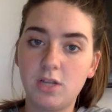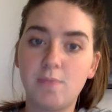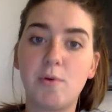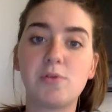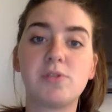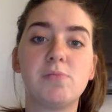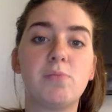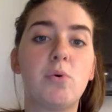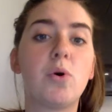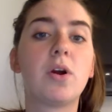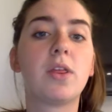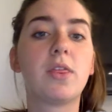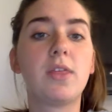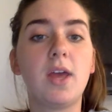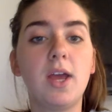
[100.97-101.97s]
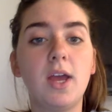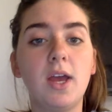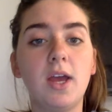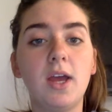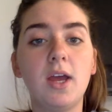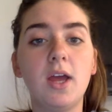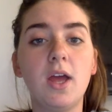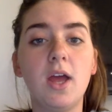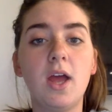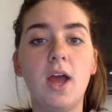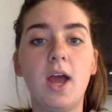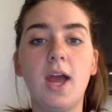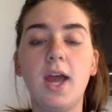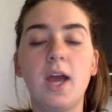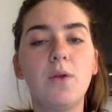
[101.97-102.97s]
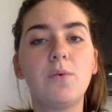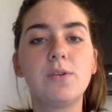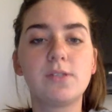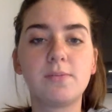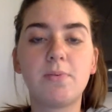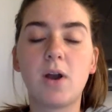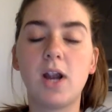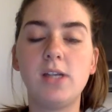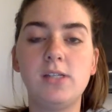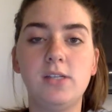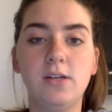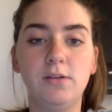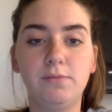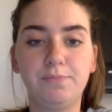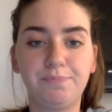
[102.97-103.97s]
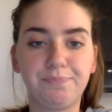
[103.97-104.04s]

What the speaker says: the most important thing, and what surprised you.